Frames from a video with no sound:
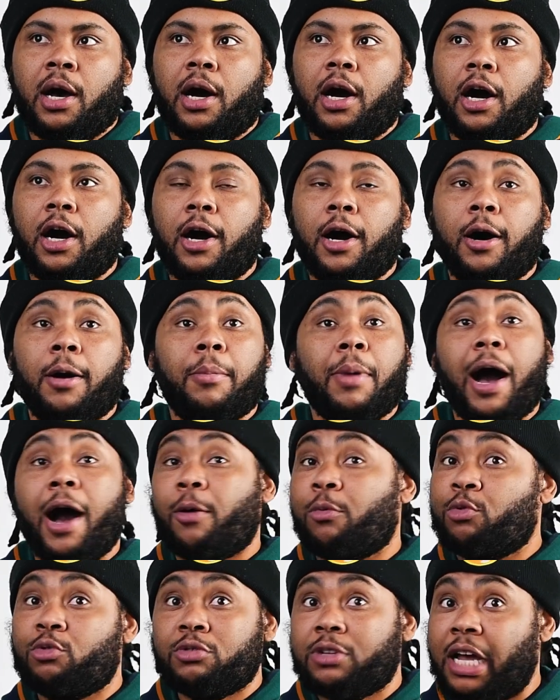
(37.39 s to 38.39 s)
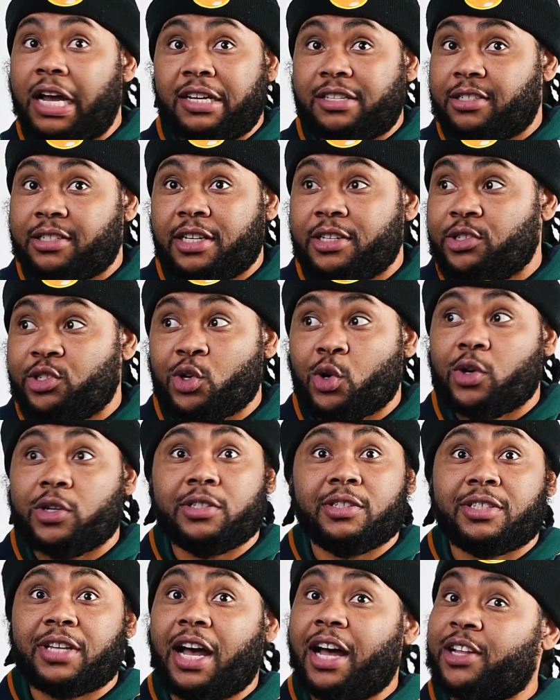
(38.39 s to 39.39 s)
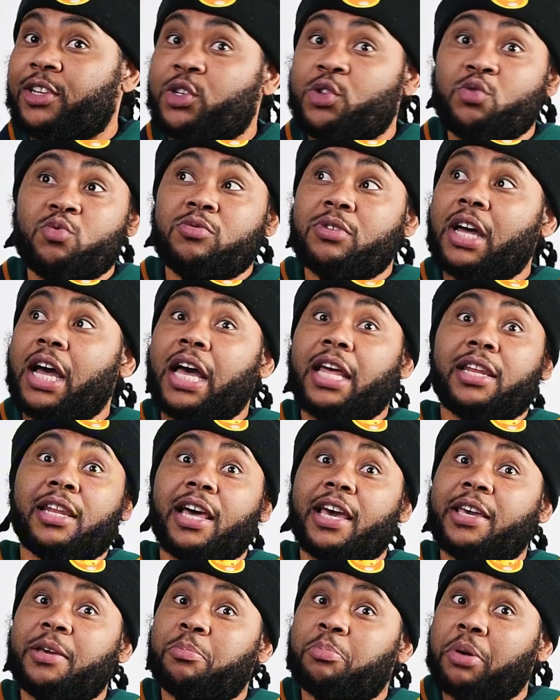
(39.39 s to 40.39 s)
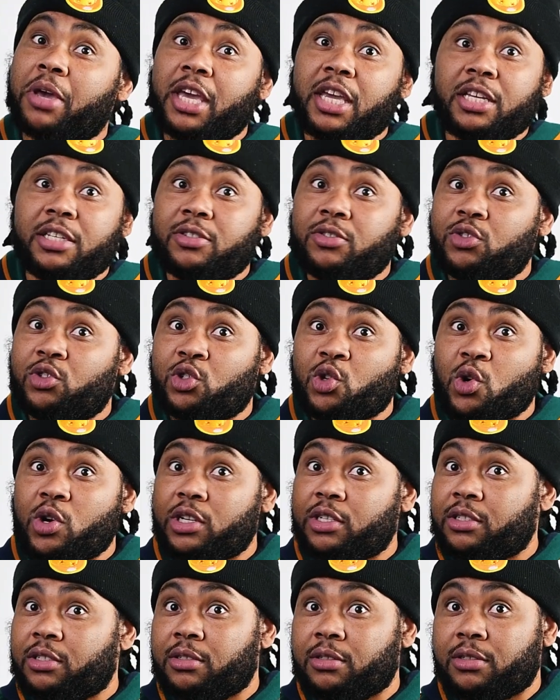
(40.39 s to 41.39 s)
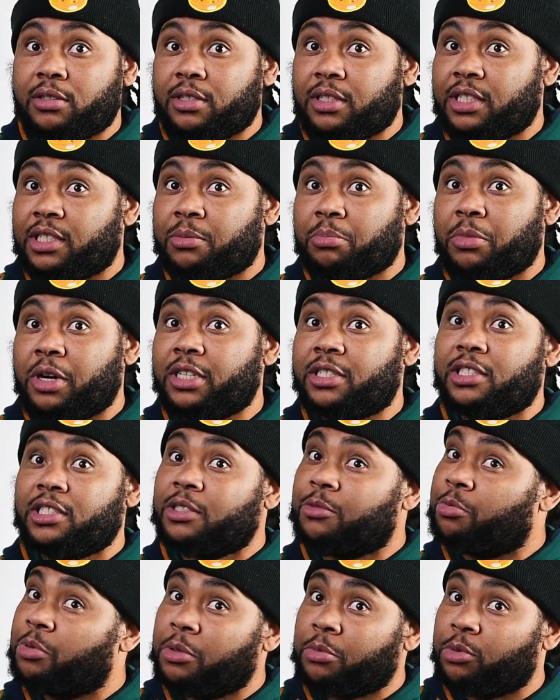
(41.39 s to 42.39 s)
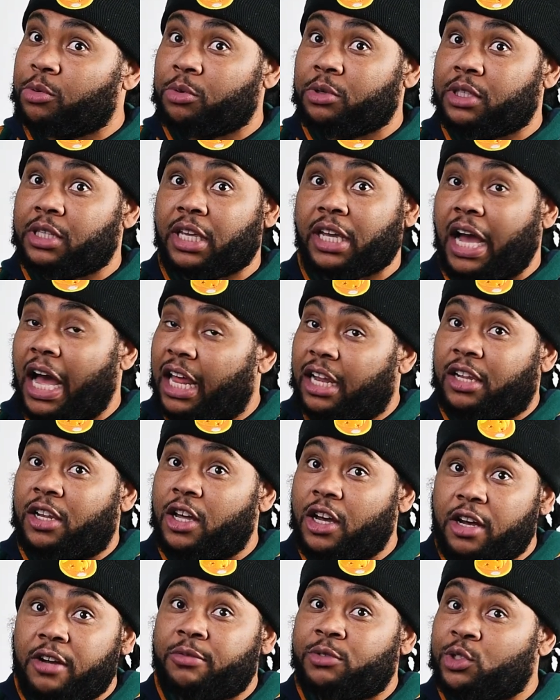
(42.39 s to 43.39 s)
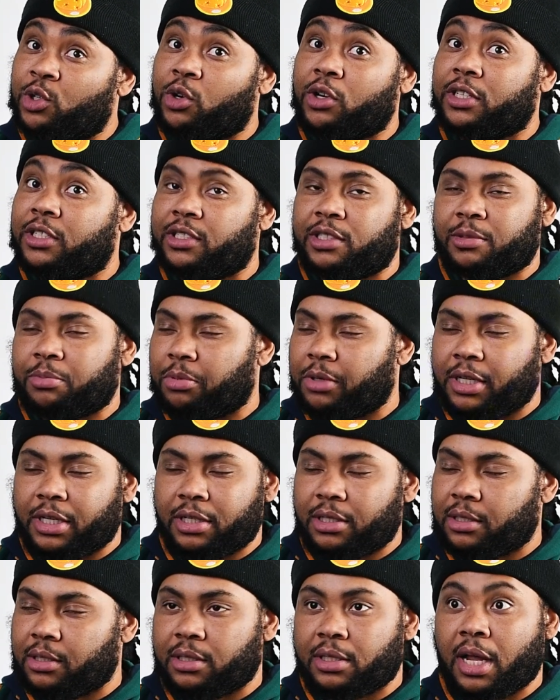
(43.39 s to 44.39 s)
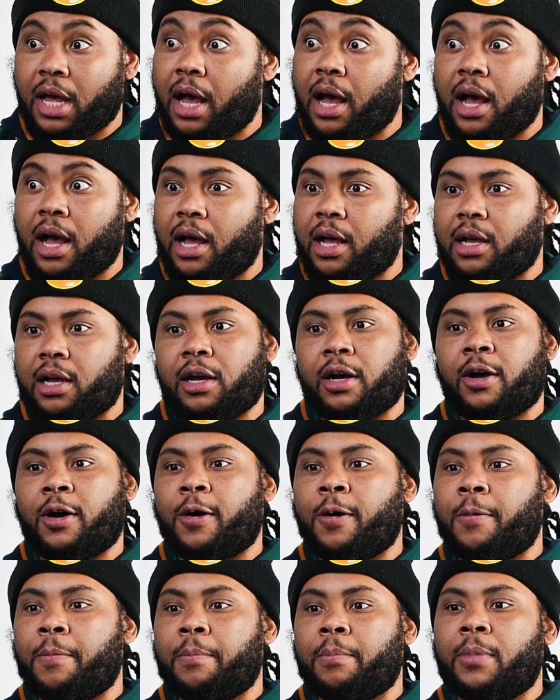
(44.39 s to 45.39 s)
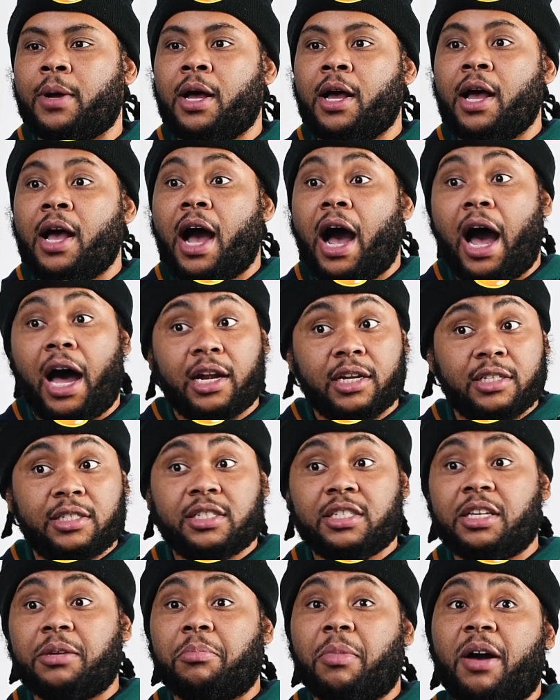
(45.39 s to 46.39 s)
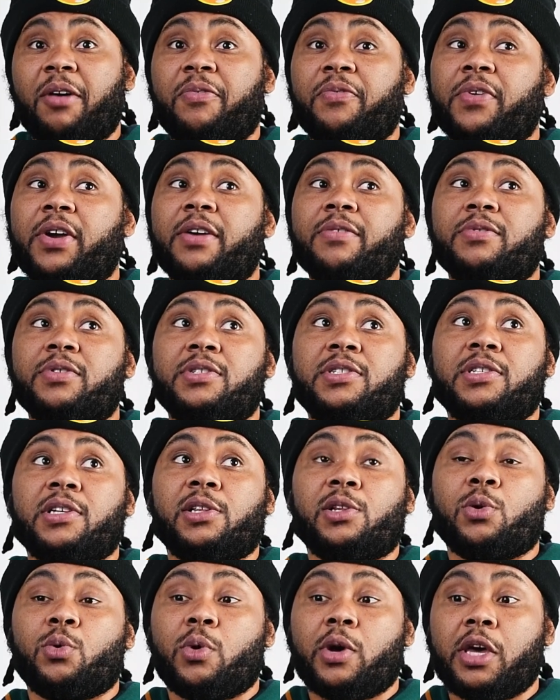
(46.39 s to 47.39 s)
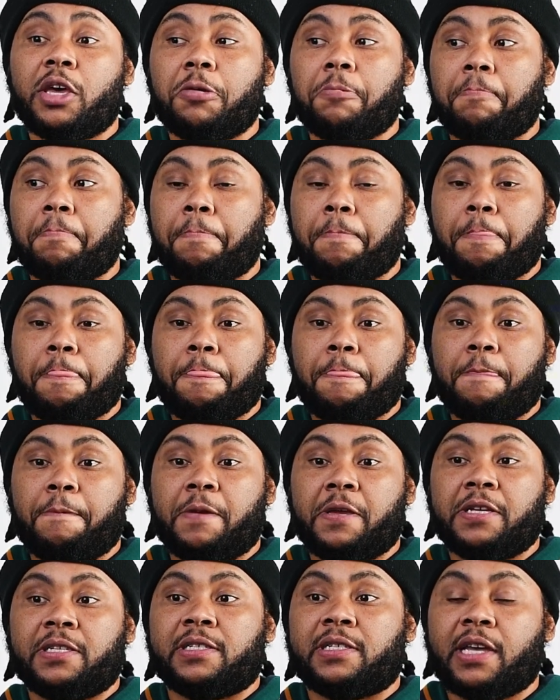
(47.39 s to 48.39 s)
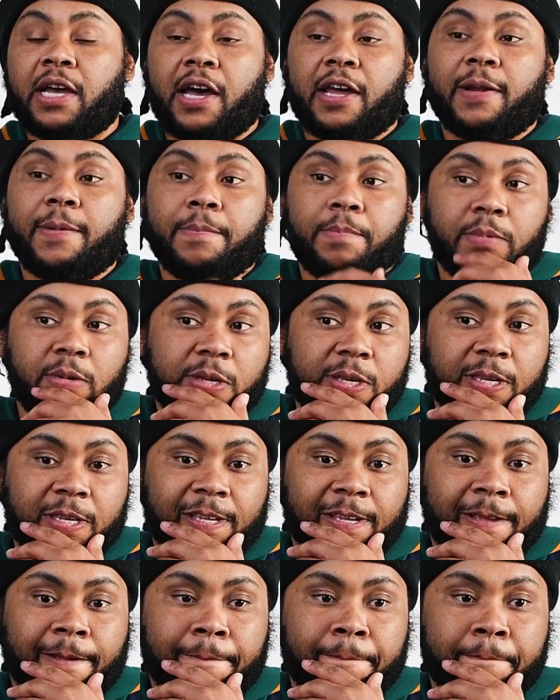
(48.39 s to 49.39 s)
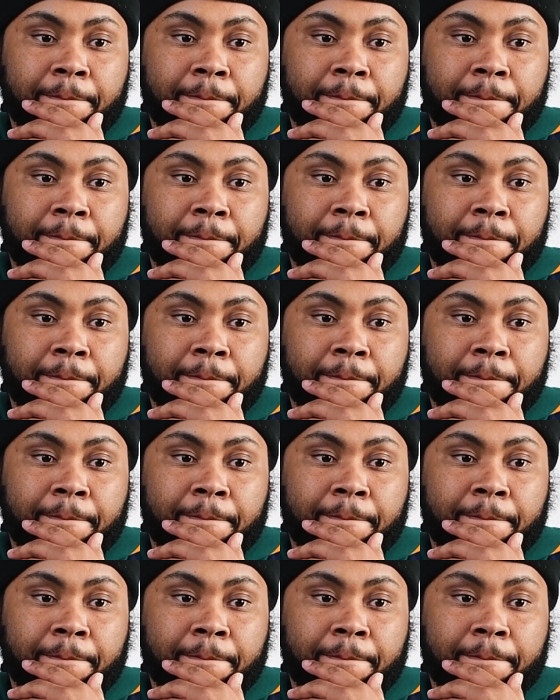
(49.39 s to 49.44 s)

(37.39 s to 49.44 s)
I will not say Jordans. I do not like painting Jordans as much as people would think. I love Jordans, but nah. Honestly, my favorite silhouette has got to be.